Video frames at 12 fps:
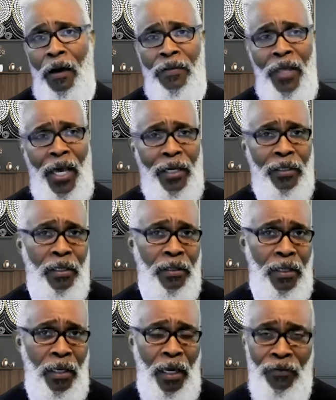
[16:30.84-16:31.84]
that
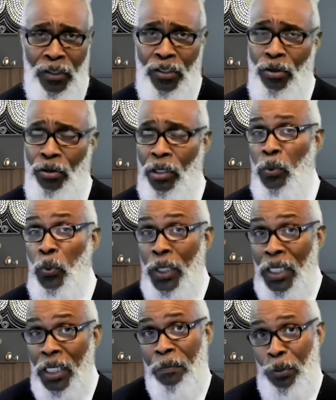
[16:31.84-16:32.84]
the inventory
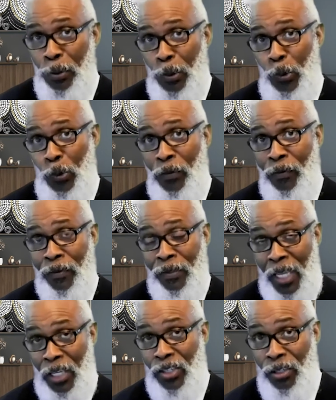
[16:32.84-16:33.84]
will improve
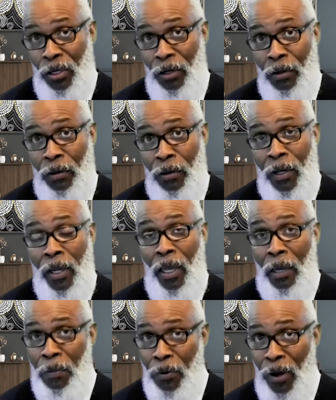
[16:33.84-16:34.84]
next year,
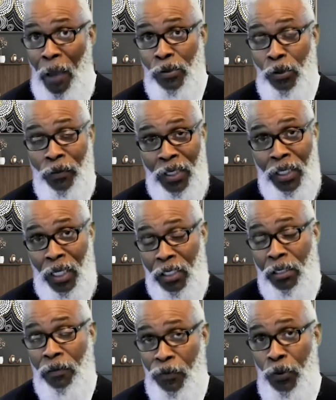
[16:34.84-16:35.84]
and perhaps over the
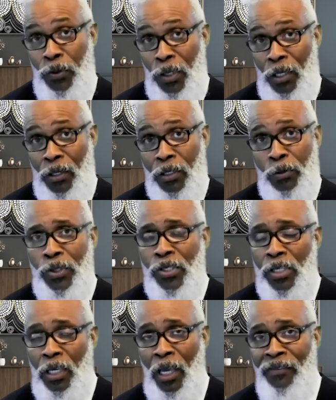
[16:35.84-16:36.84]
next few years, we'll
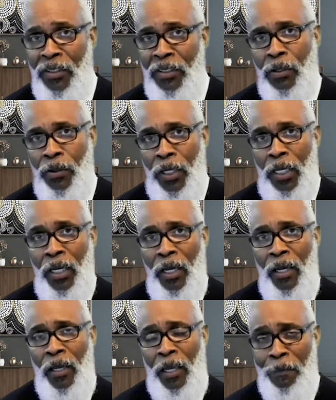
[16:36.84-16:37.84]
see inventory
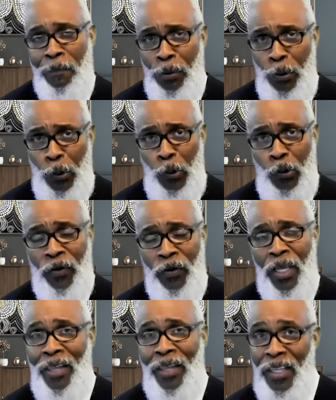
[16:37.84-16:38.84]
improve
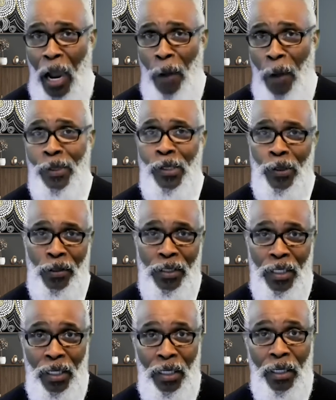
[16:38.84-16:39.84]
and the
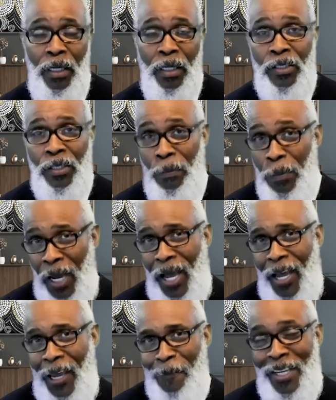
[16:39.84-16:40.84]
opportunity to
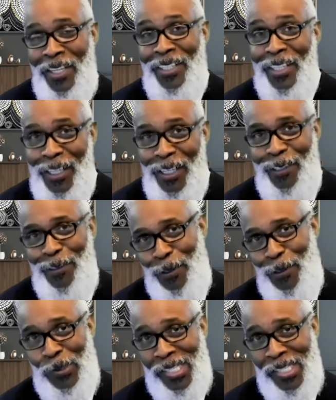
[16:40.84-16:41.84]
buy. The good
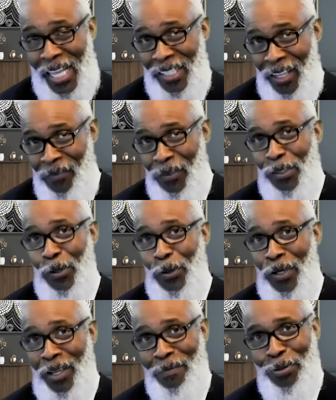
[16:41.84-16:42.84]
news is as
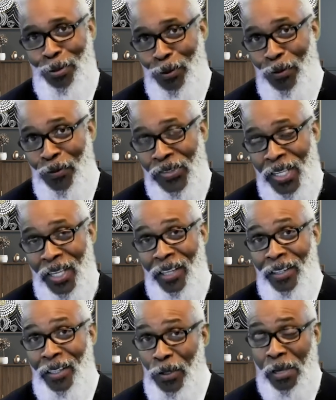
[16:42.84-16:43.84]
inventory improves,
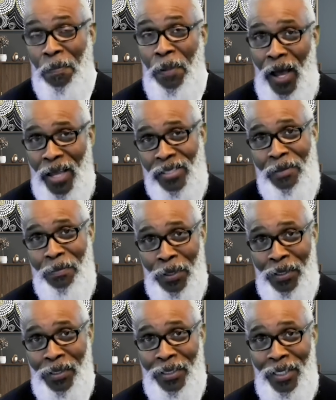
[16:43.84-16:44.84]
there is a
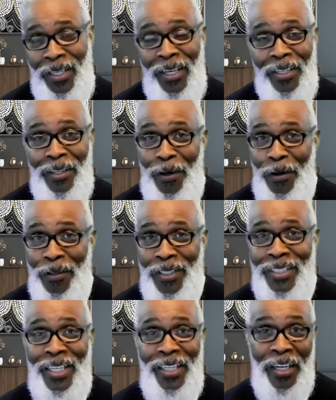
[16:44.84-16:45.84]
possibility,
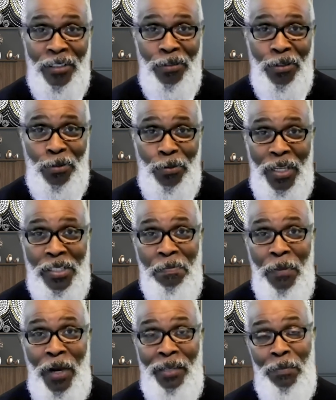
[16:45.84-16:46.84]
Carolyn, that interest rates
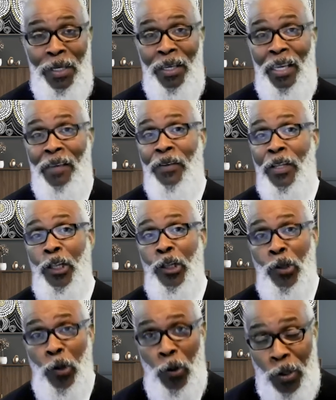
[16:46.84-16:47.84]
might be even
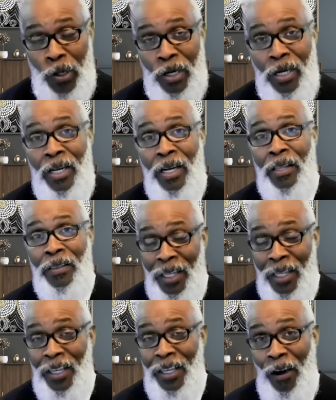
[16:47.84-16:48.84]
lower
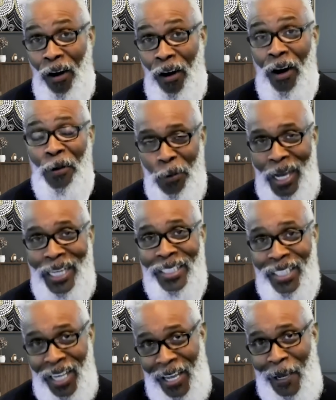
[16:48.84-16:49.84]
than they are right
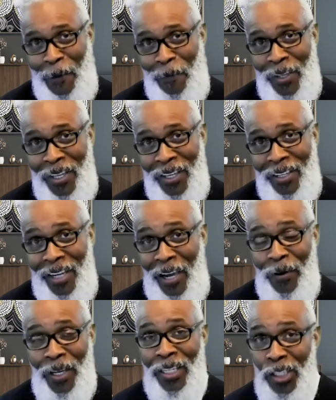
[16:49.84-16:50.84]
now. Now,
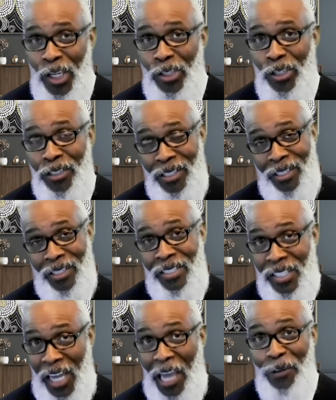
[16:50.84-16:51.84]
in addition to
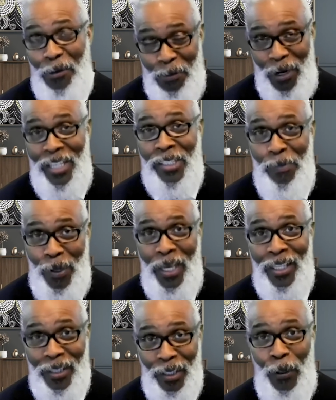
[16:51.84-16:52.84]
standard rates
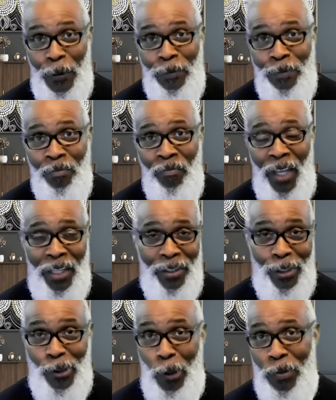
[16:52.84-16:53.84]
being low in the
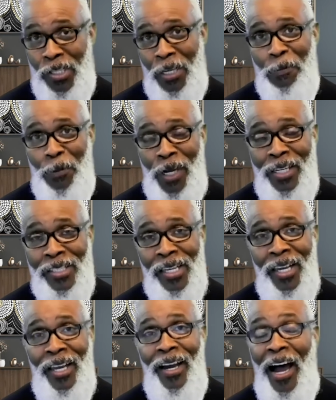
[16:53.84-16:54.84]
2% range,
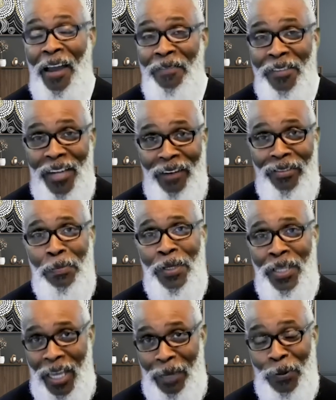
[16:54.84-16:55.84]
I've never
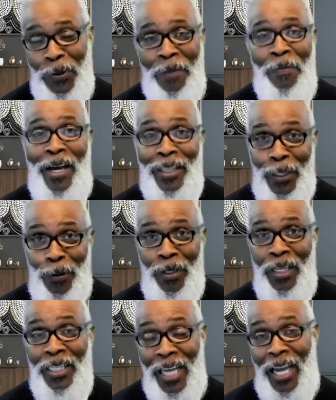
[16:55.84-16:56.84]
been able in my
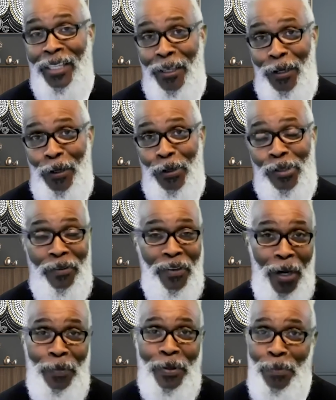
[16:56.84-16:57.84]
39 years of
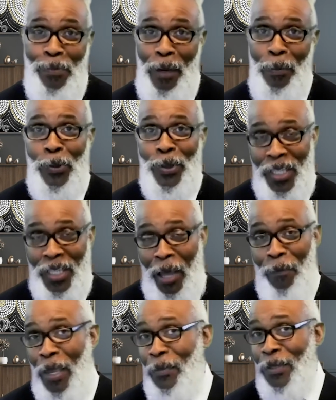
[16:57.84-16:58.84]
helping people with down
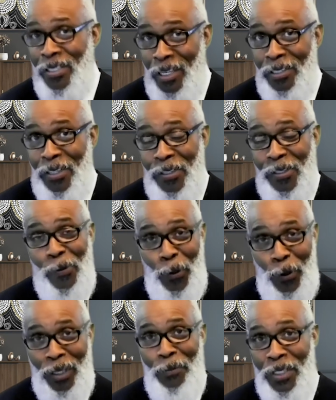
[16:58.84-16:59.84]
payment assistance and
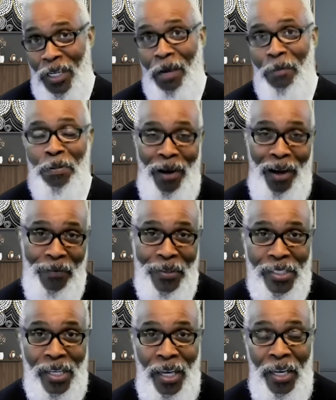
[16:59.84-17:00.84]
working with
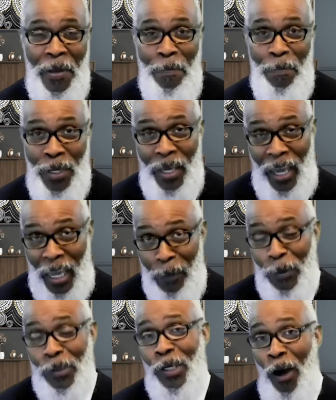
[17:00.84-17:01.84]
nonprofits be
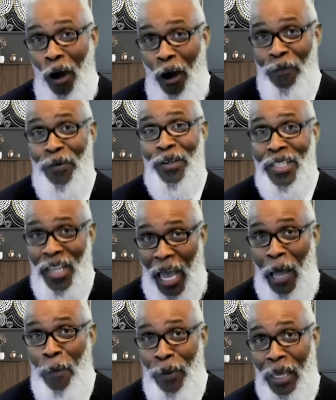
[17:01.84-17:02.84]
able to offer
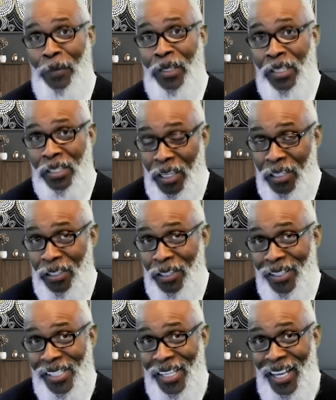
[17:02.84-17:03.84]
down payment
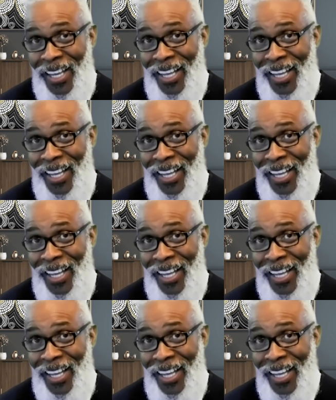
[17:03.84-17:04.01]
assistance